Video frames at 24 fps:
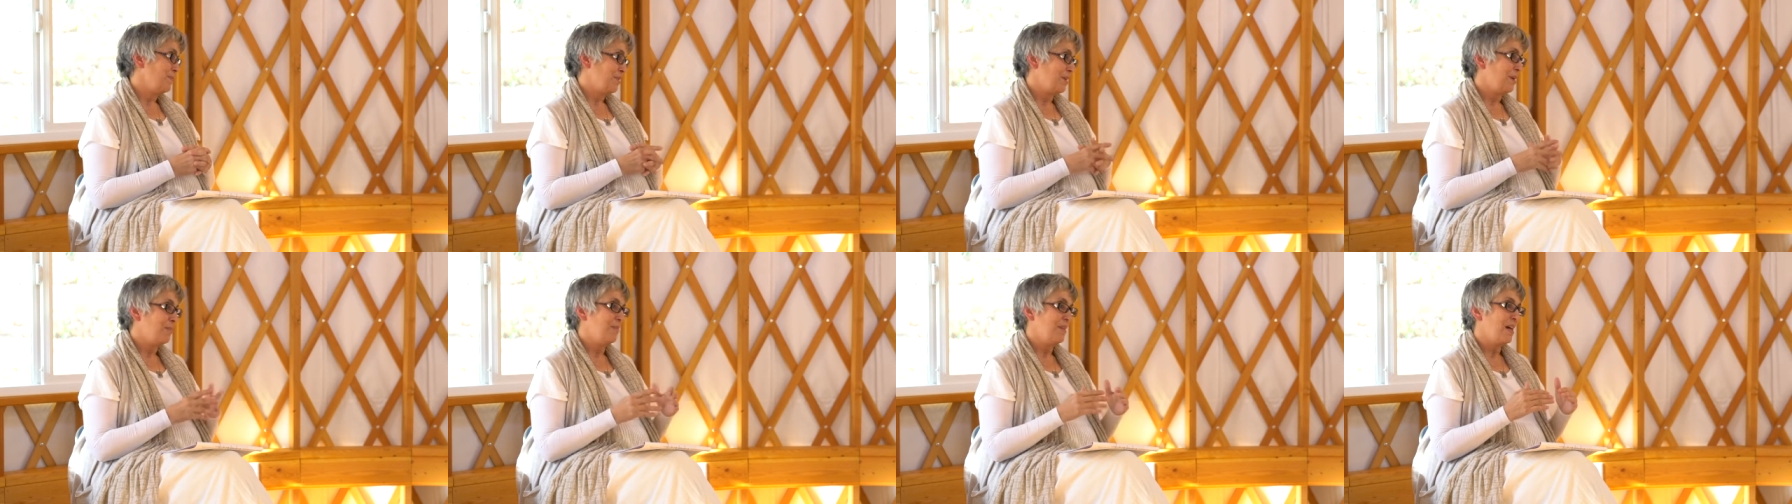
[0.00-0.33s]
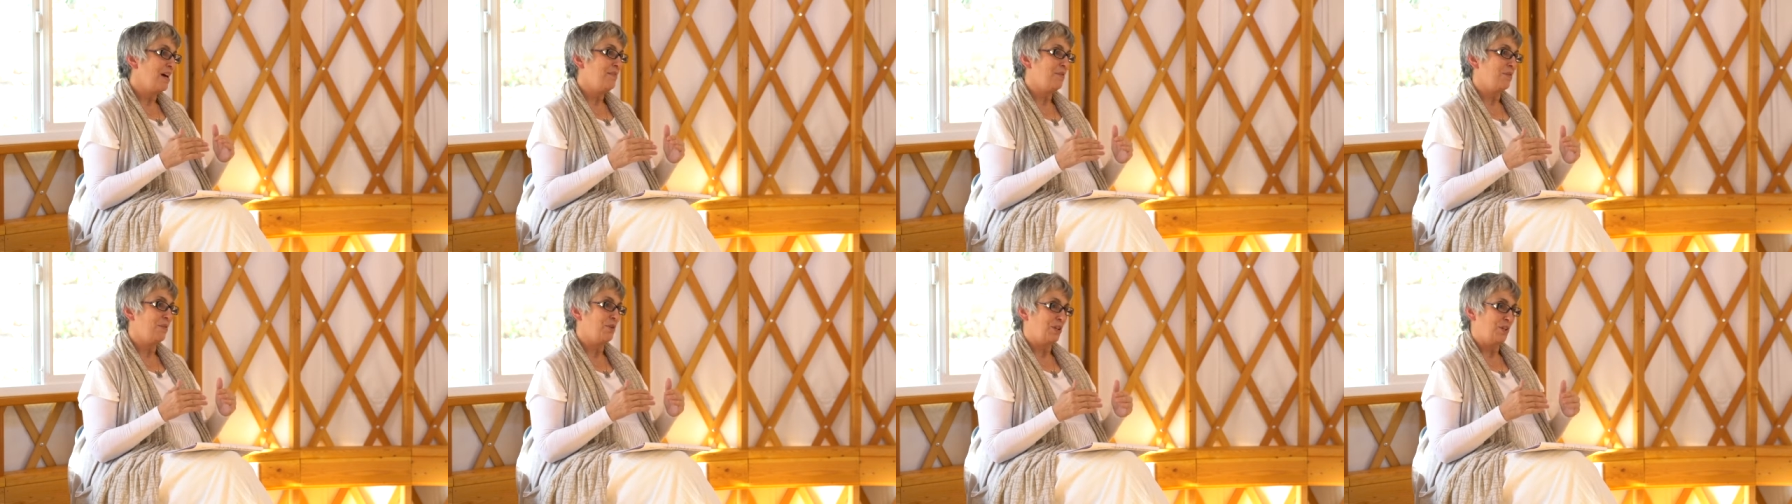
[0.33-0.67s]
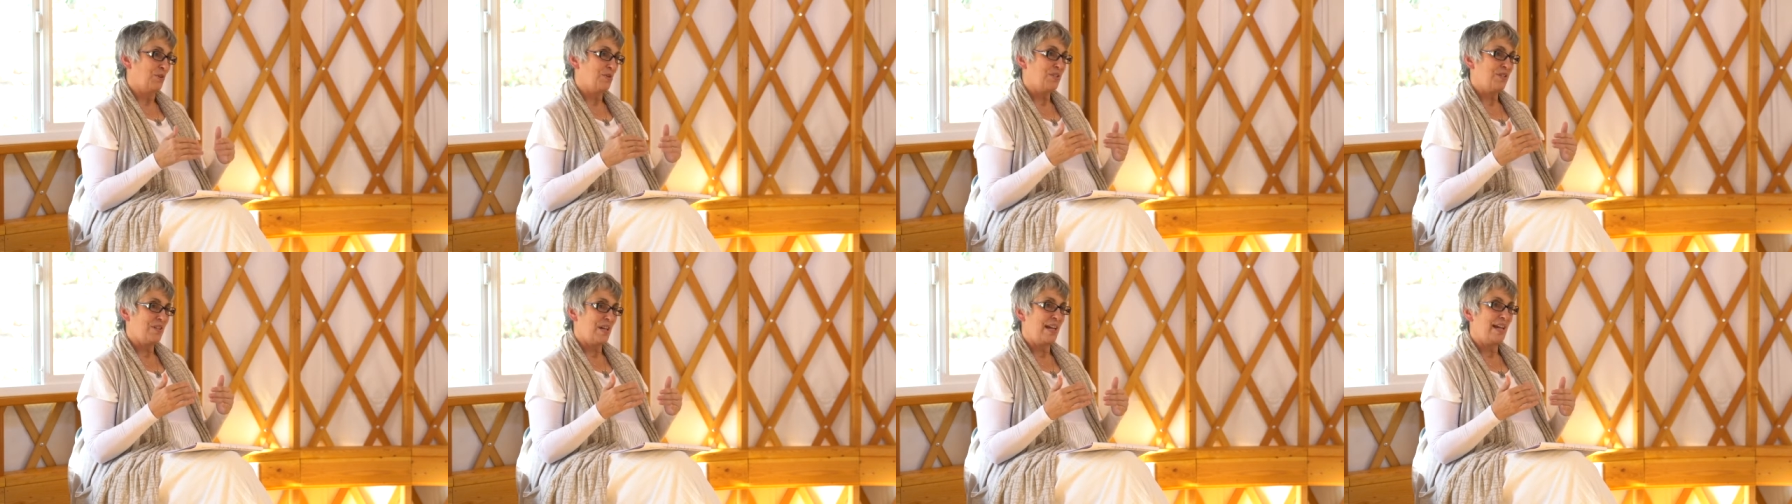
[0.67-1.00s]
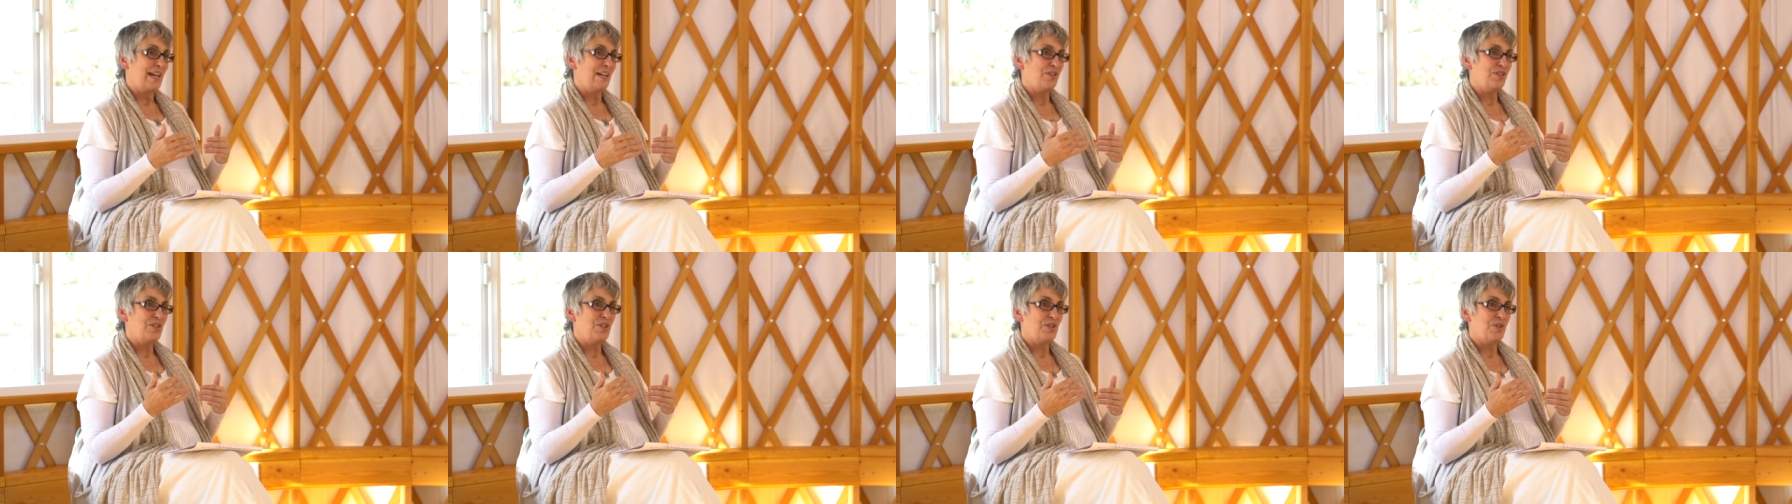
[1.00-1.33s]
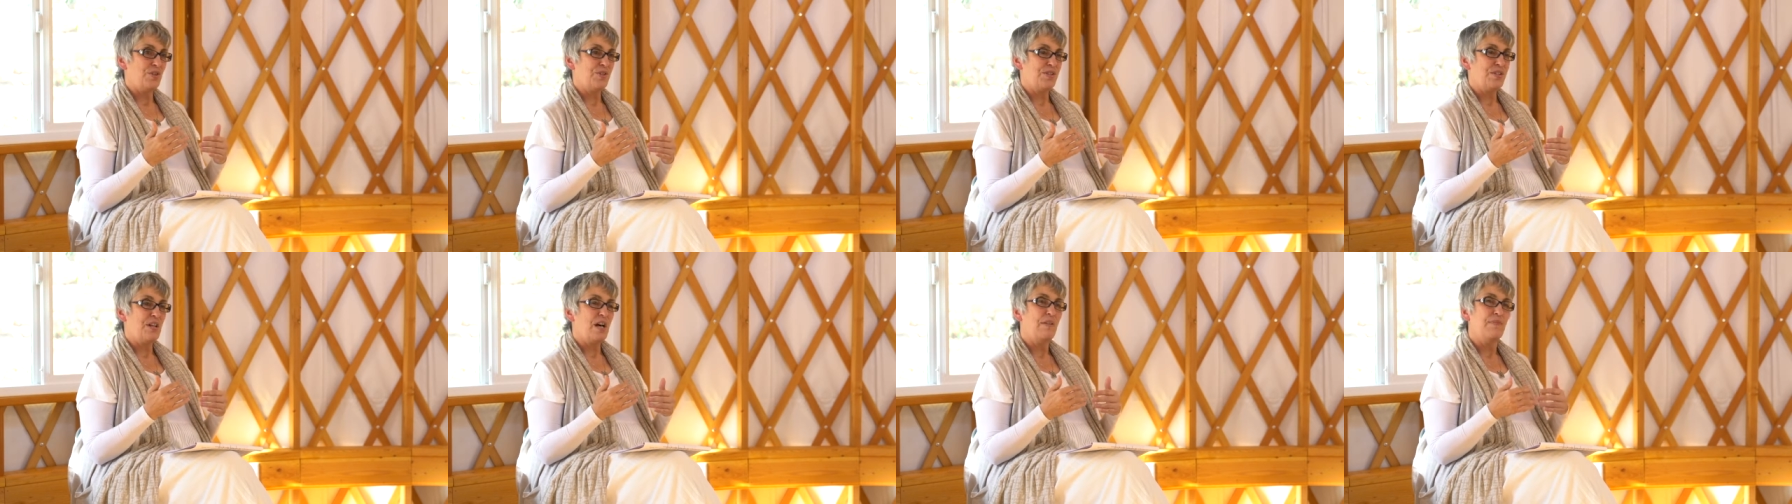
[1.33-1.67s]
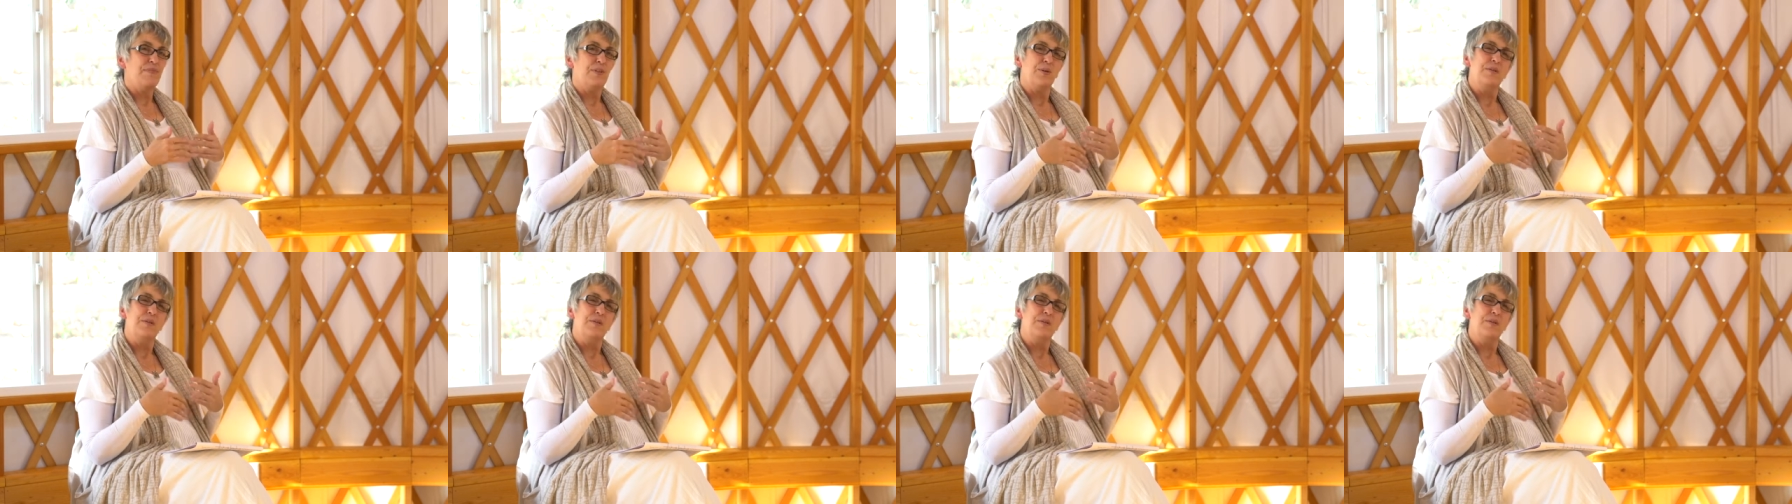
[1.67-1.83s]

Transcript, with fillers: some level, you're saying to yourself,